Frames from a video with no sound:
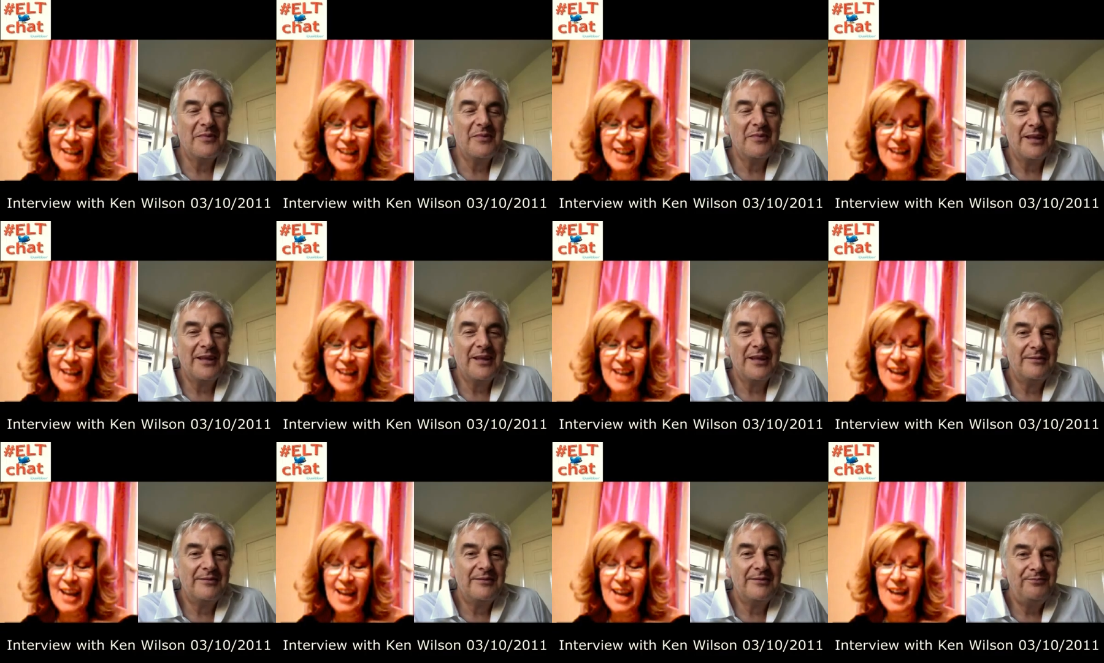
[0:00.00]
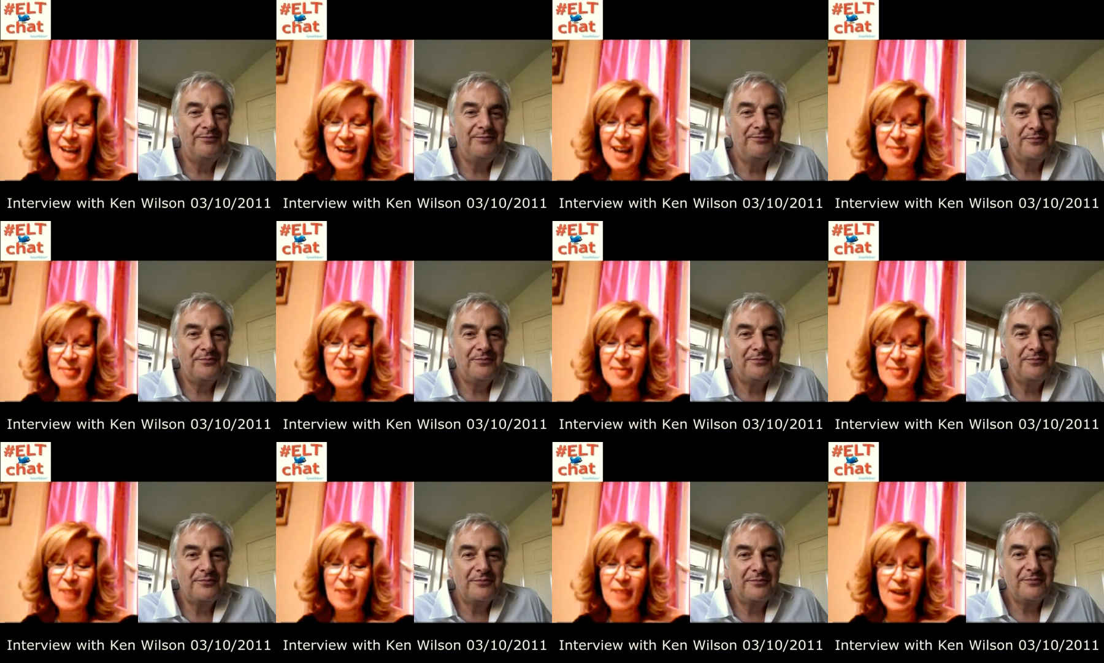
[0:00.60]
Speaker 1: Um,
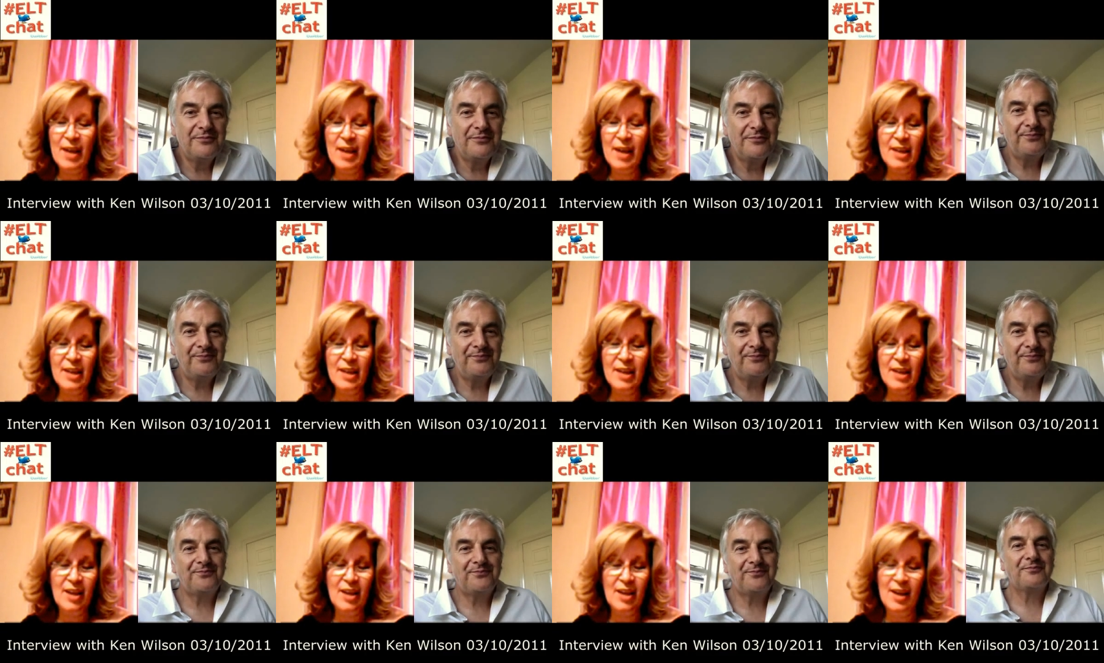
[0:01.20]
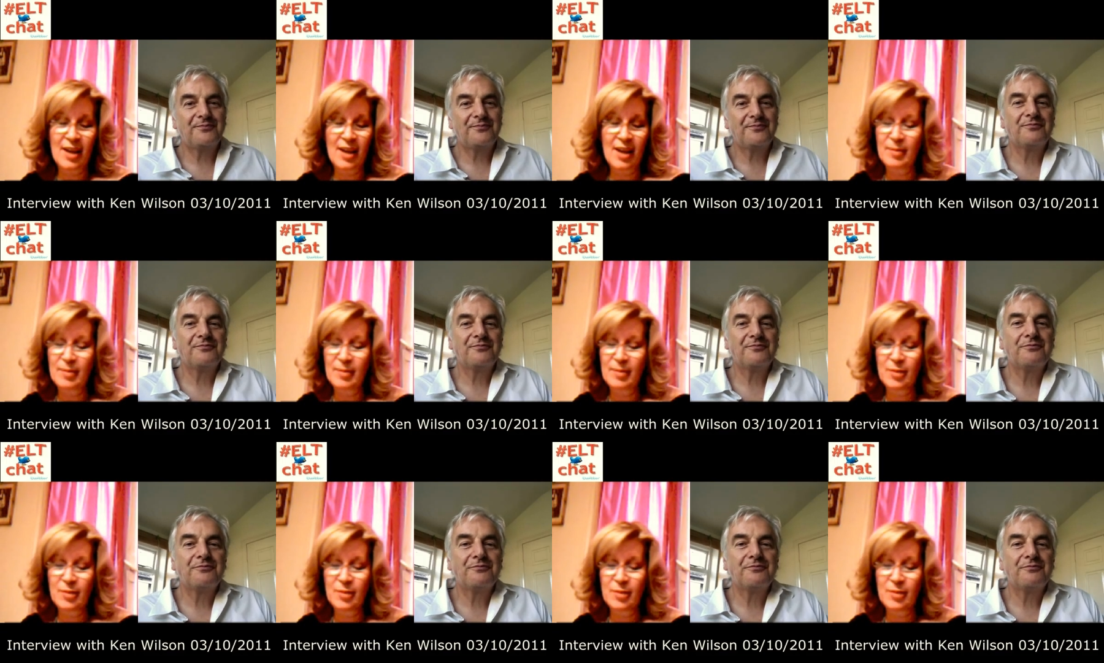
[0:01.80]
I think, uh,
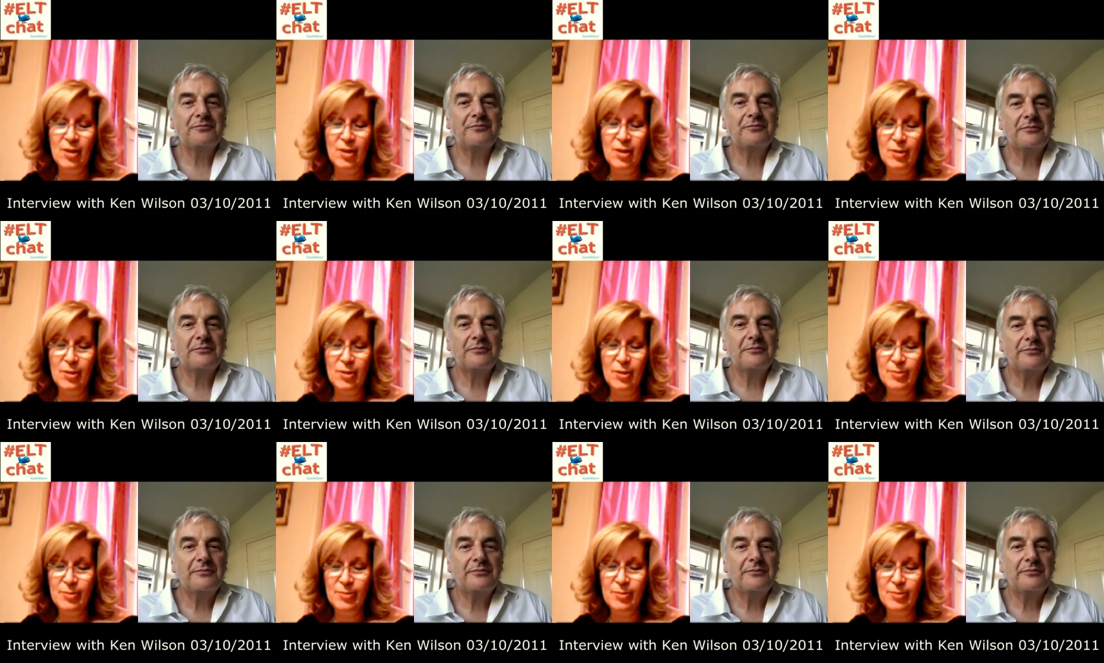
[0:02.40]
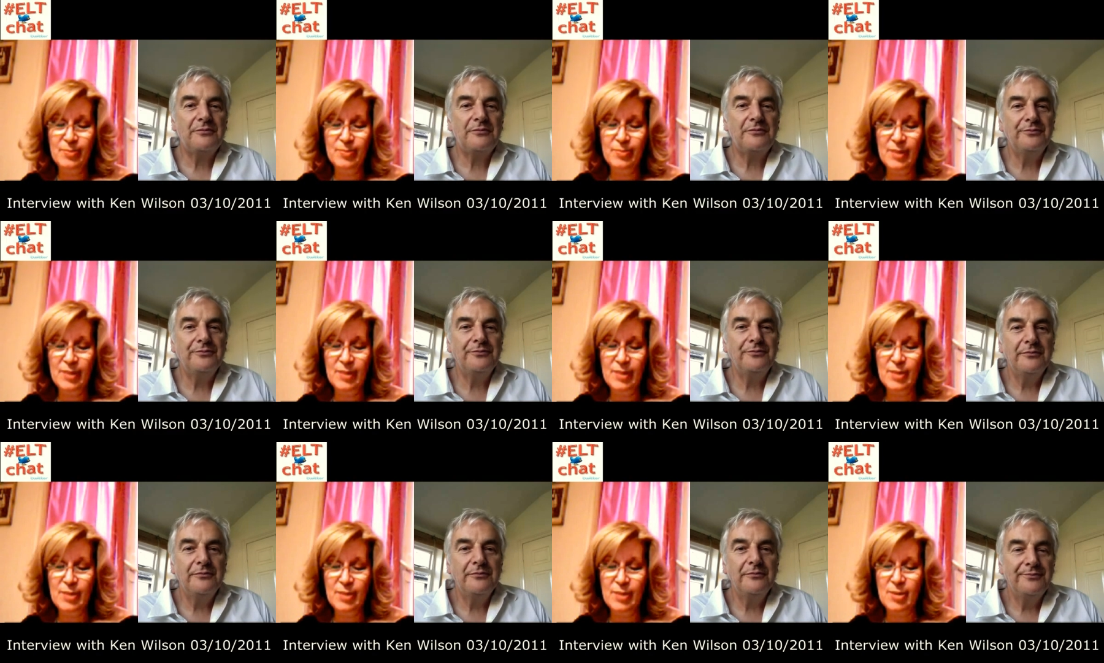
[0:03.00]
you know, it,
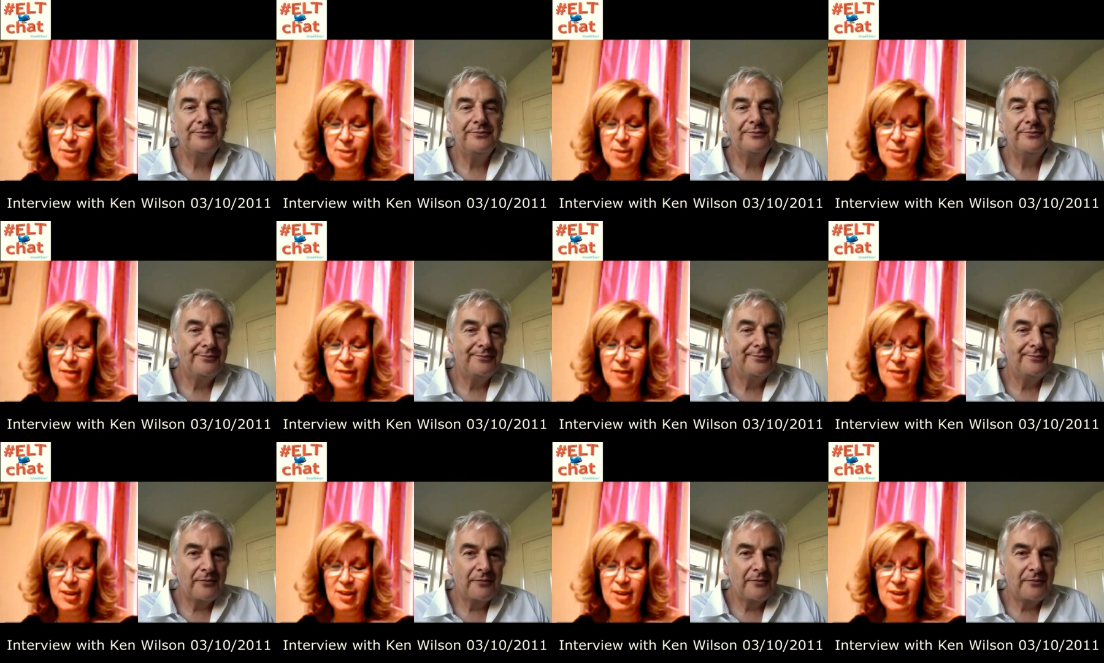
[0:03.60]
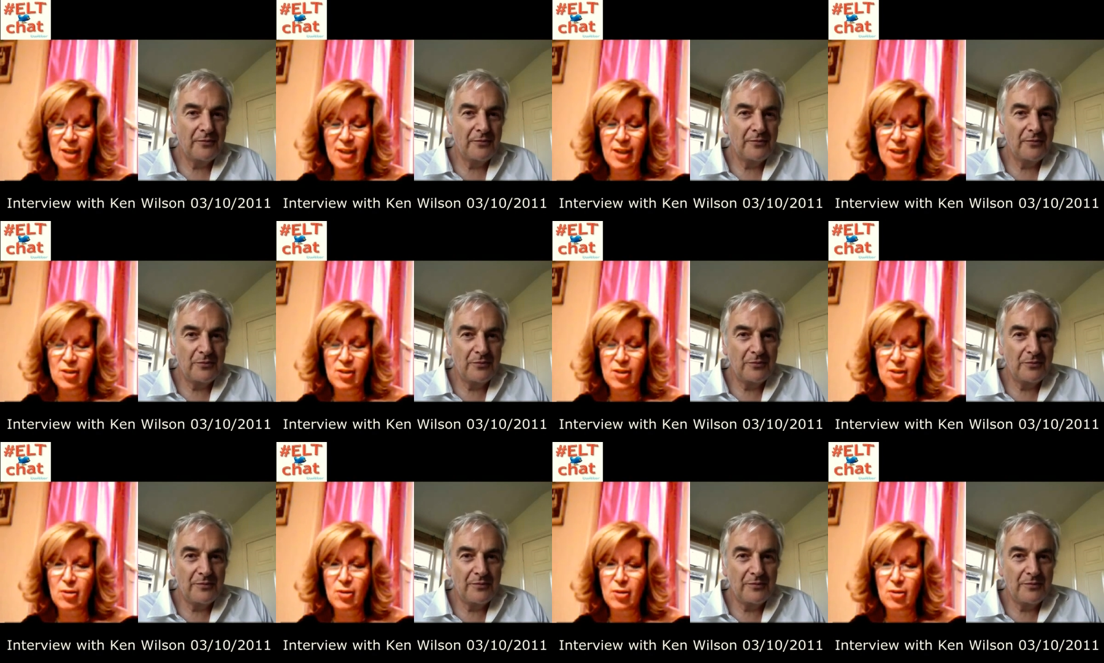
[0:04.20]
this was lovely to get you to
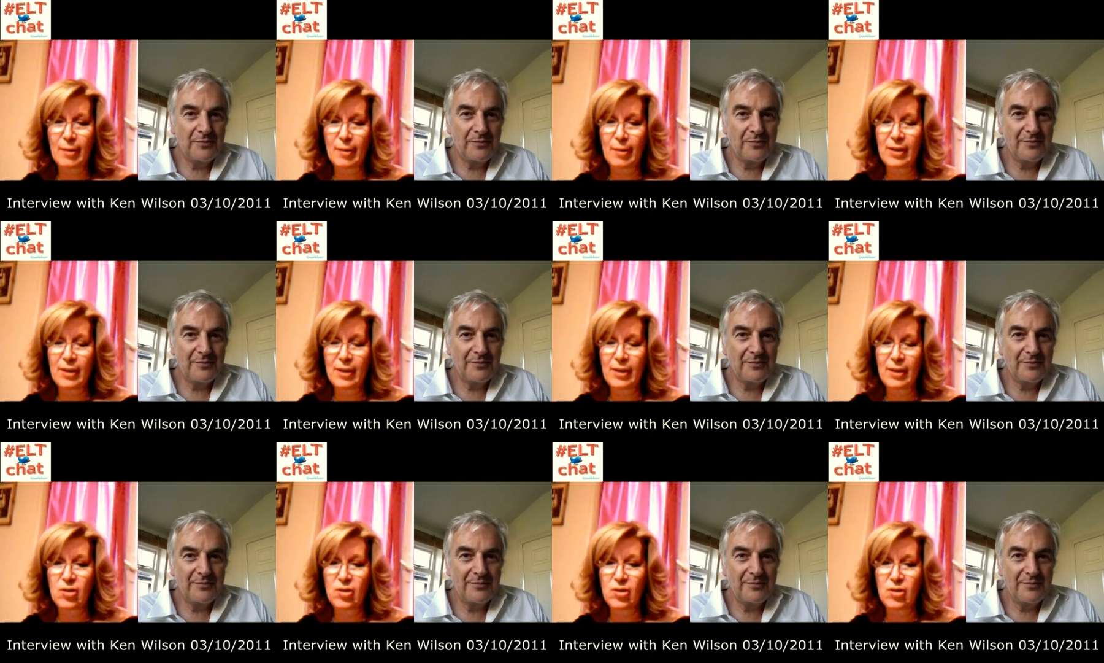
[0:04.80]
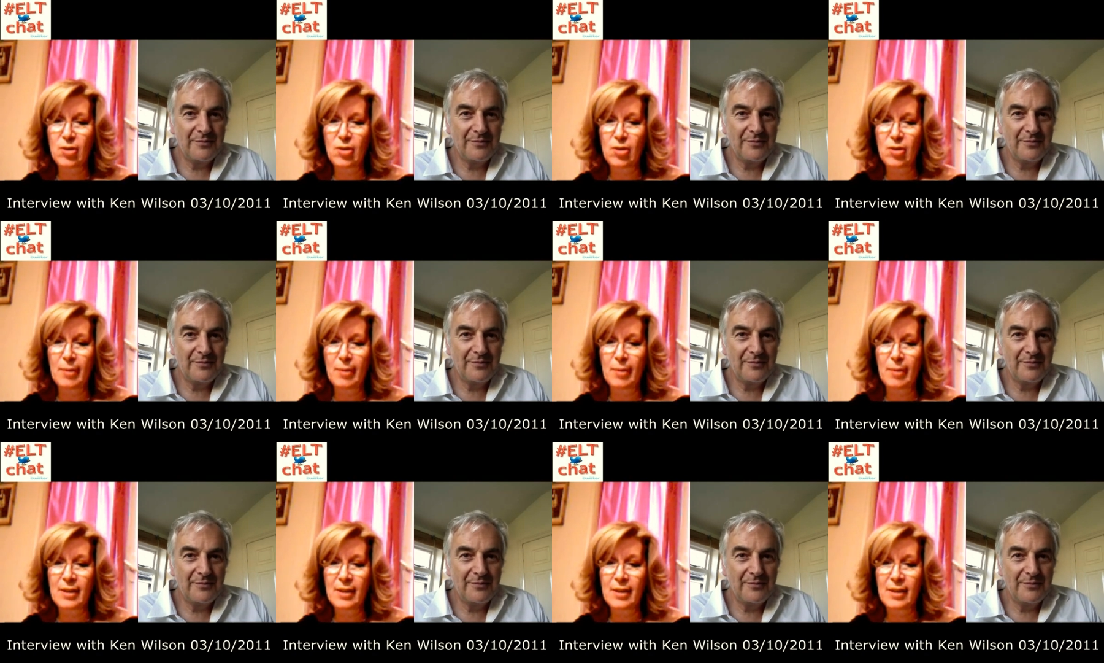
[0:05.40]
talk about these two
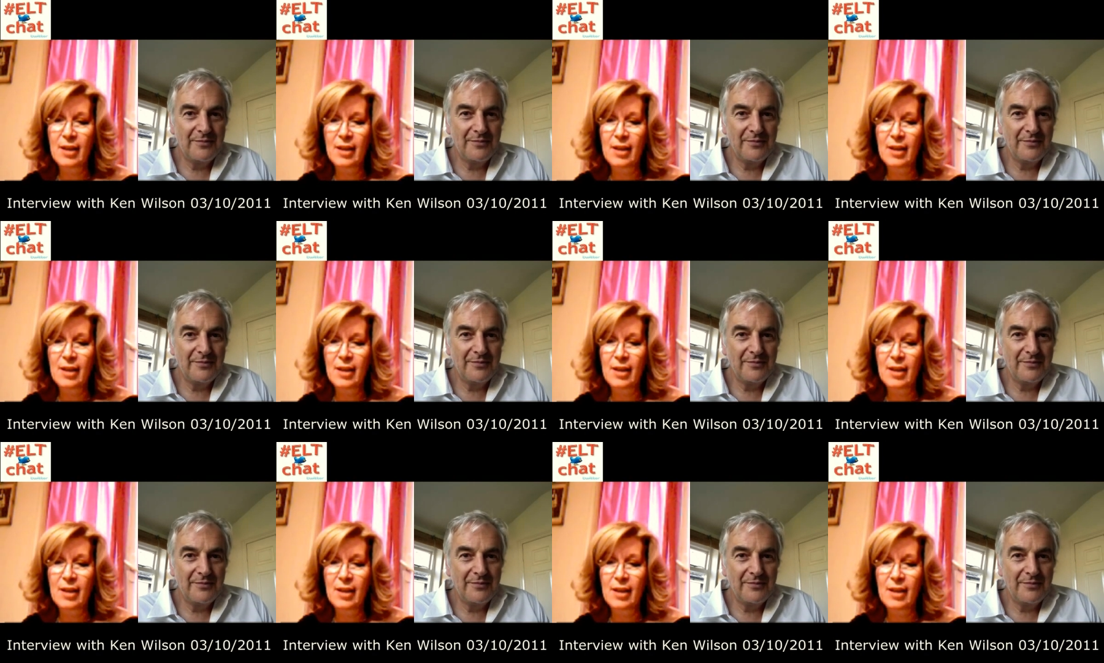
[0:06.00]
topics.